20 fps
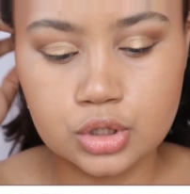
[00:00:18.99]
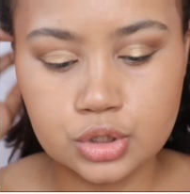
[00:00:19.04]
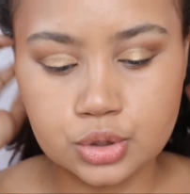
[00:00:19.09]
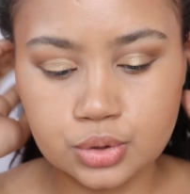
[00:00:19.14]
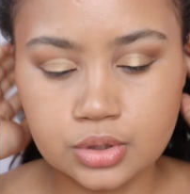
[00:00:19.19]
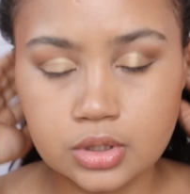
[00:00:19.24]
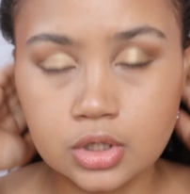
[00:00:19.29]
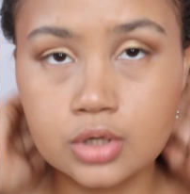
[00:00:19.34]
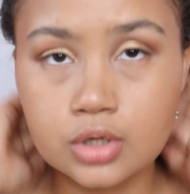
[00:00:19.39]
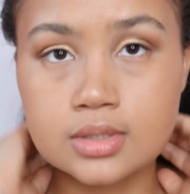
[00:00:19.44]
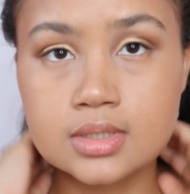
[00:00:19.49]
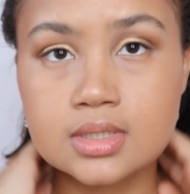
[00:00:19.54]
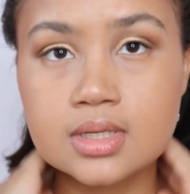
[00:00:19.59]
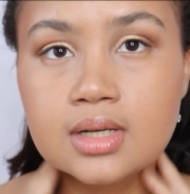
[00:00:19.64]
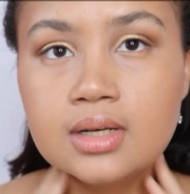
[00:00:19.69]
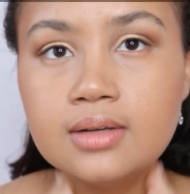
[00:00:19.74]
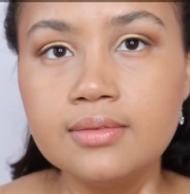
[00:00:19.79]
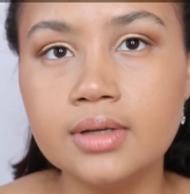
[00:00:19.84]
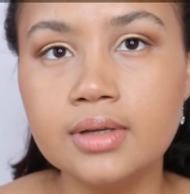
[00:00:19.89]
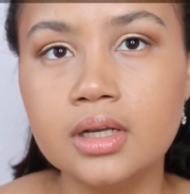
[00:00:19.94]
to do the
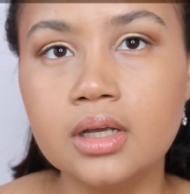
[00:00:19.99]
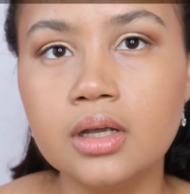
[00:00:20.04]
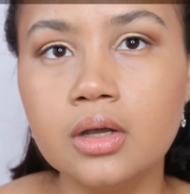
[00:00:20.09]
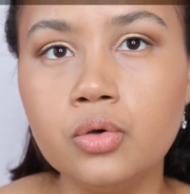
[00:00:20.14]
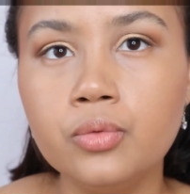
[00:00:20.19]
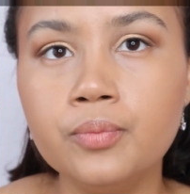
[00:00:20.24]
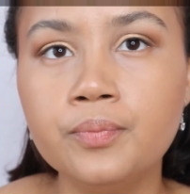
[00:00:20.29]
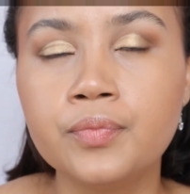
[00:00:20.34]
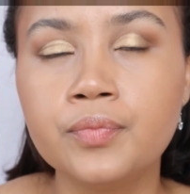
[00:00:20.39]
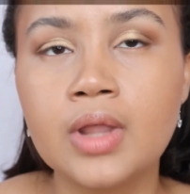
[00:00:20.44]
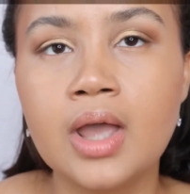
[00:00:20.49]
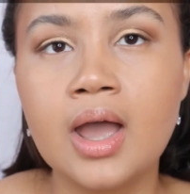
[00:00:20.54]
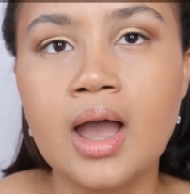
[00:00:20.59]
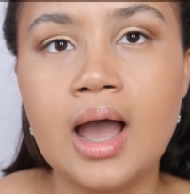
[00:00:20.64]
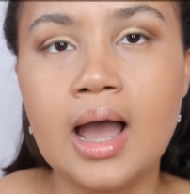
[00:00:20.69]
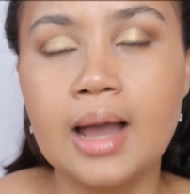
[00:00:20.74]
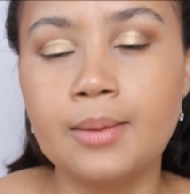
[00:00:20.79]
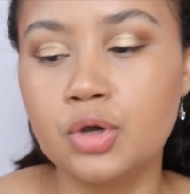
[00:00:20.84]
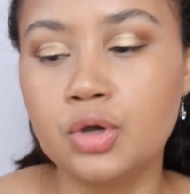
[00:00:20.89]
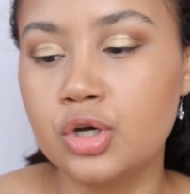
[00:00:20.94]
concealer video.
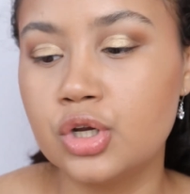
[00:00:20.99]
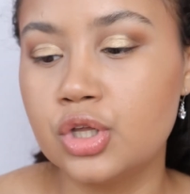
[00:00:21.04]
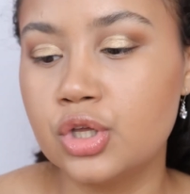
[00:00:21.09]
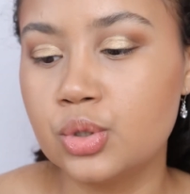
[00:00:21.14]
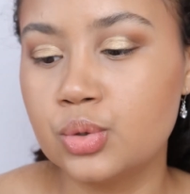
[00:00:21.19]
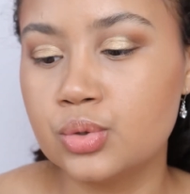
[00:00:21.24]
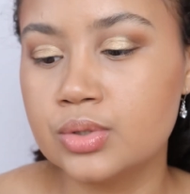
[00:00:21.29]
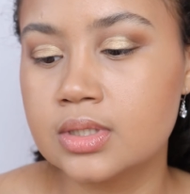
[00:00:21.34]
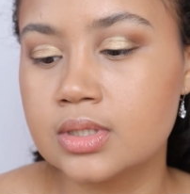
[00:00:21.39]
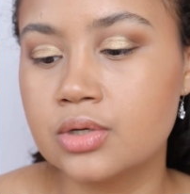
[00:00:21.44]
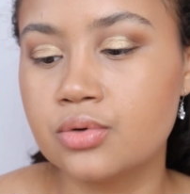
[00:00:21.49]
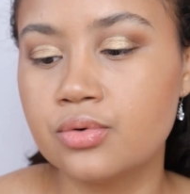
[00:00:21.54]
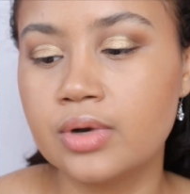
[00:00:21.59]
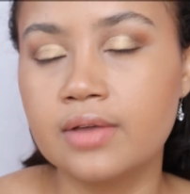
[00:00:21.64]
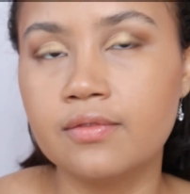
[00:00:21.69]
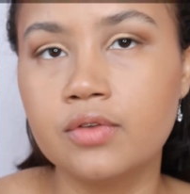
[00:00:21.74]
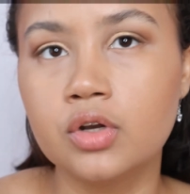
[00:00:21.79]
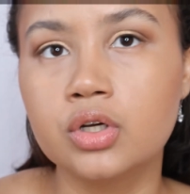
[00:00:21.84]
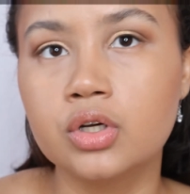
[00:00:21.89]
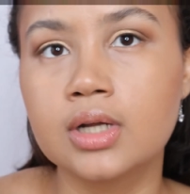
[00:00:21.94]
I'm going to use the
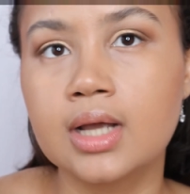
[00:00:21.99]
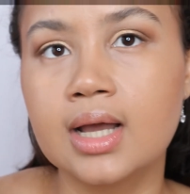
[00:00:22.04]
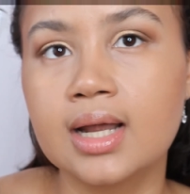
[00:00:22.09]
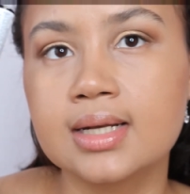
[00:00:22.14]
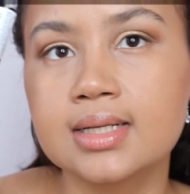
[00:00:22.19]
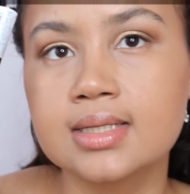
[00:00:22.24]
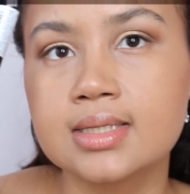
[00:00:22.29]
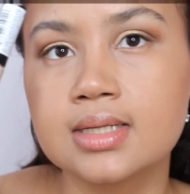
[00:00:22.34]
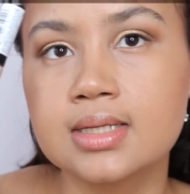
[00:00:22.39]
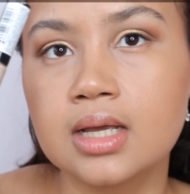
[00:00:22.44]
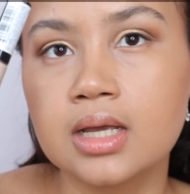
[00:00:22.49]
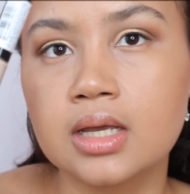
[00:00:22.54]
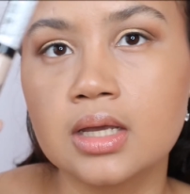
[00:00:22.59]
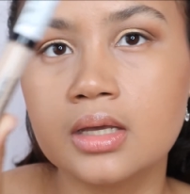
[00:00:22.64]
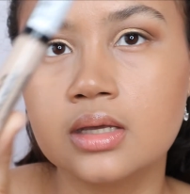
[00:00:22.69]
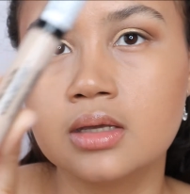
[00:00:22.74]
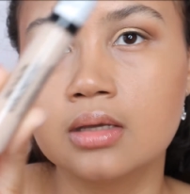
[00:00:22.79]
Revlon Color Stay